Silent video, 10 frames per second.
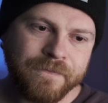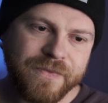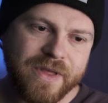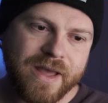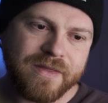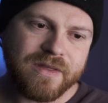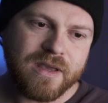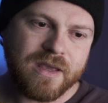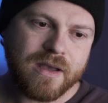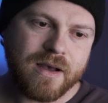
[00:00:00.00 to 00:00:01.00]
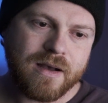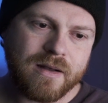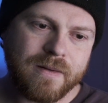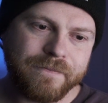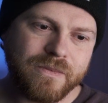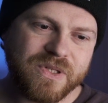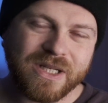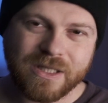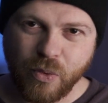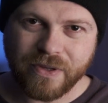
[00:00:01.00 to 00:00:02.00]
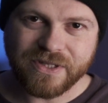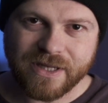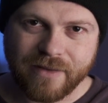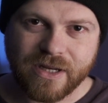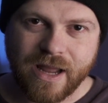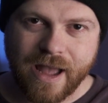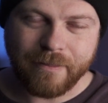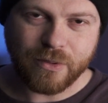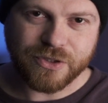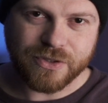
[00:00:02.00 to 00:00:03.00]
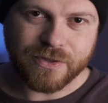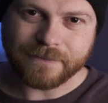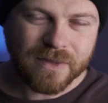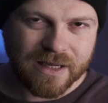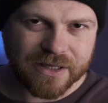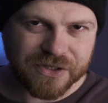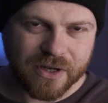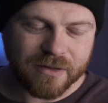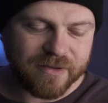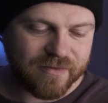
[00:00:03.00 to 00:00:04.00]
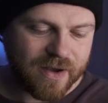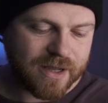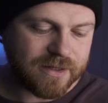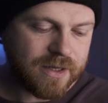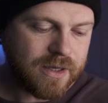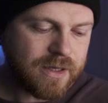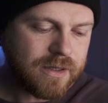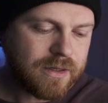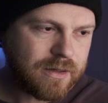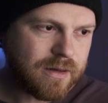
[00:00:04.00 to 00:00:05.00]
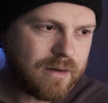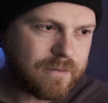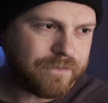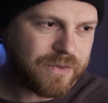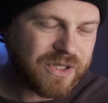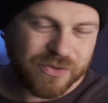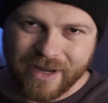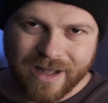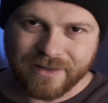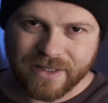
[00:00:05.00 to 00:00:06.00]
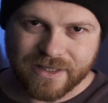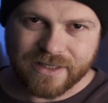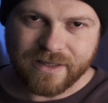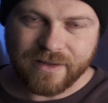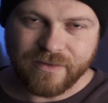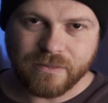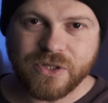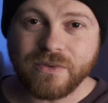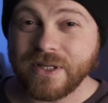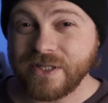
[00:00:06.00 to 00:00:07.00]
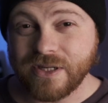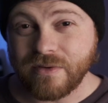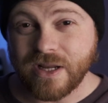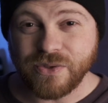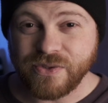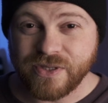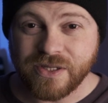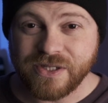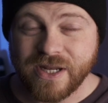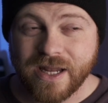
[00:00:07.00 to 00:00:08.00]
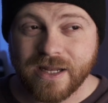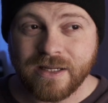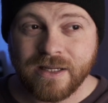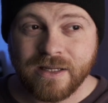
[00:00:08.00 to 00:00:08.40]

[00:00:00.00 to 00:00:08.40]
that the 6.7 aperture is gonna be fine. Because the reality is, if I'm shooting at sunrise or sunset